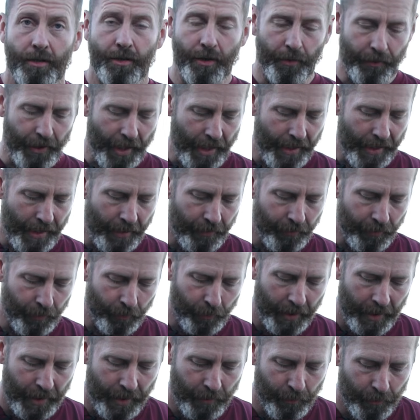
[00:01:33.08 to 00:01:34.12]
So that out of the
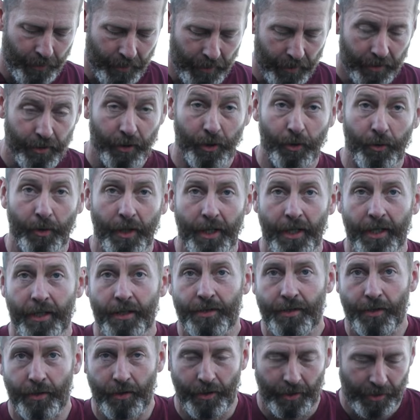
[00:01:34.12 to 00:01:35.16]
way, we'll go
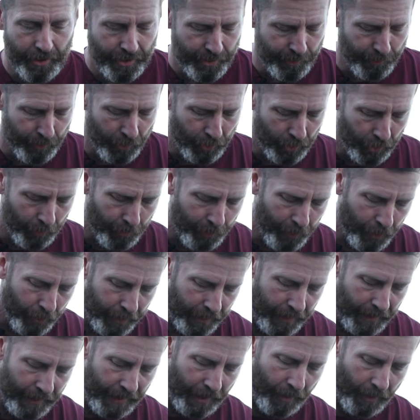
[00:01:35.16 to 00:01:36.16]
into the smaller pocket.